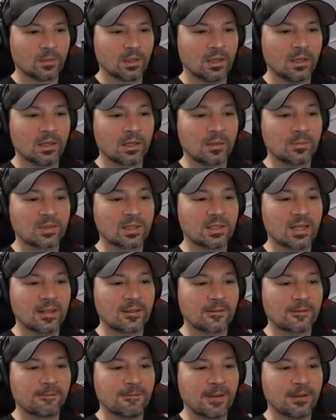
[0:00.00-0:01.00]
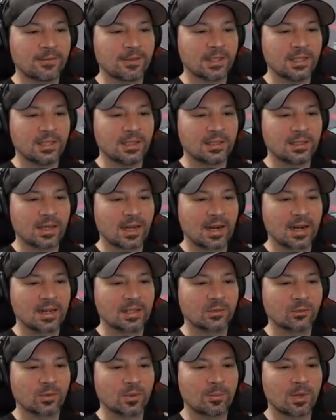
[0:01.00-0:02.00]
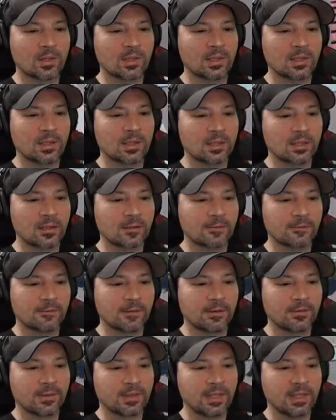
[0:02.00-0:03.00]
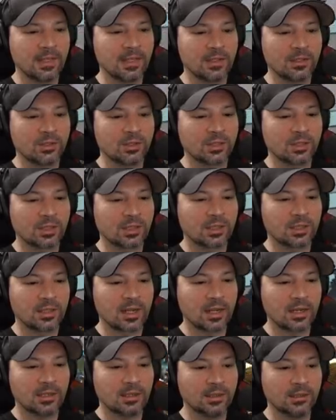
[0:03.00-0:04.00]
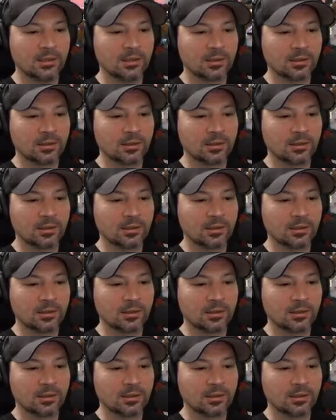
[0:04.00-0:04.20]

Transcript: Here comes another 15, guys. We're about to get another 15 in just a second.